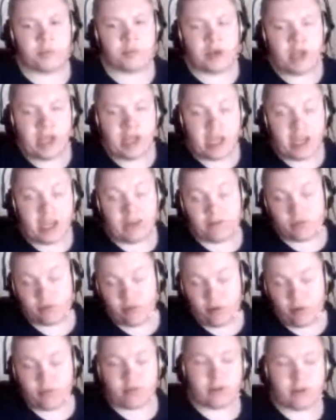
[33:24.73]
If you
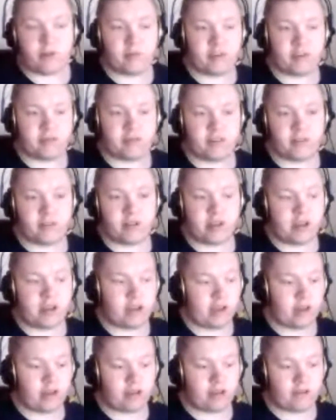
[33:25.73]
download
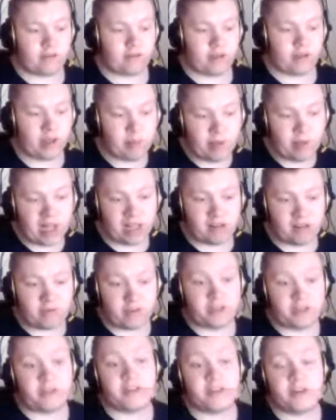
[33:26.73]
a malware,
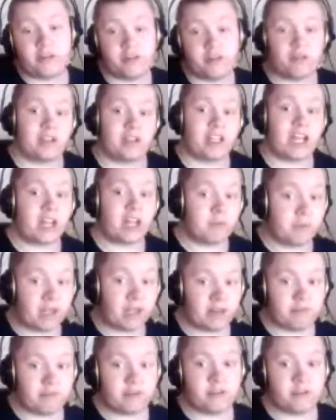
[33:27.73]
you will get malware.